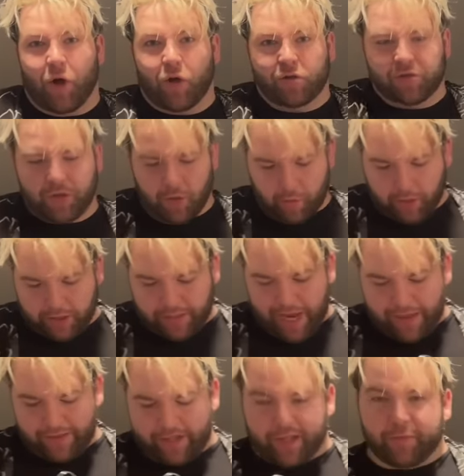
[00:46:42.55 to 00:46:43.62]
also works
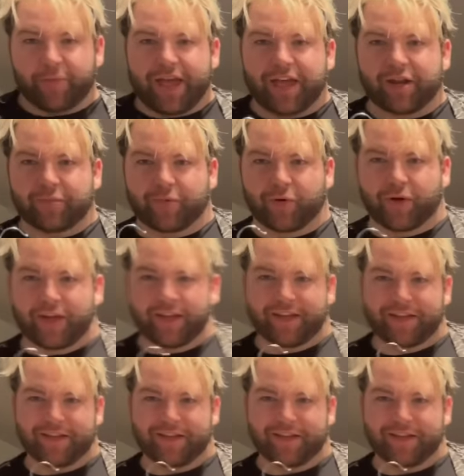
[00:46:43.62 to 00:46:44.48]
as a cabana boy